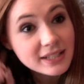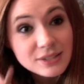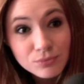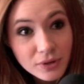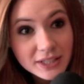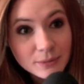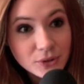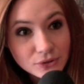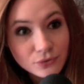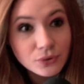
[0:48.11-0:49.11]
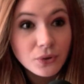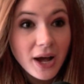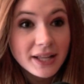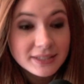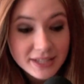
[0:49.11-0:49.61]
It's really beautiful,
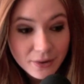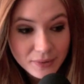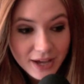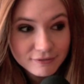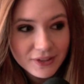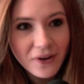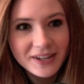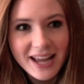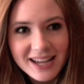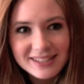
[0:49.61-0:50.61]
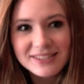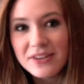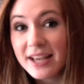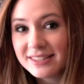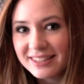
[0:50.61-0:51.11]
and we have Loch Ness,
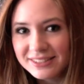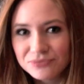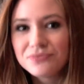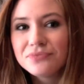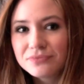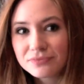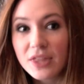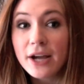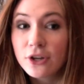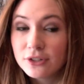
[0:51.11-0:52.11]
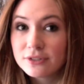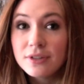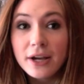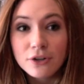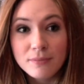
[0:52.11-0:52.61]
Nessie. That could
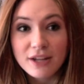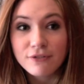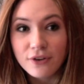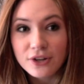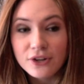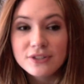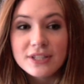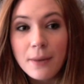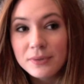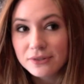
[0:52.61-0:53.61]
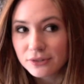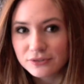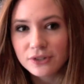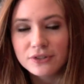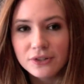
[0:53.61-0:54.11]
make for a good episode
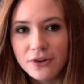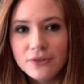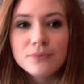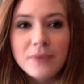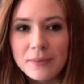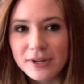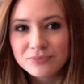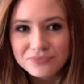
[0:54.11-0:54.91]
of Doctor Who, maybe.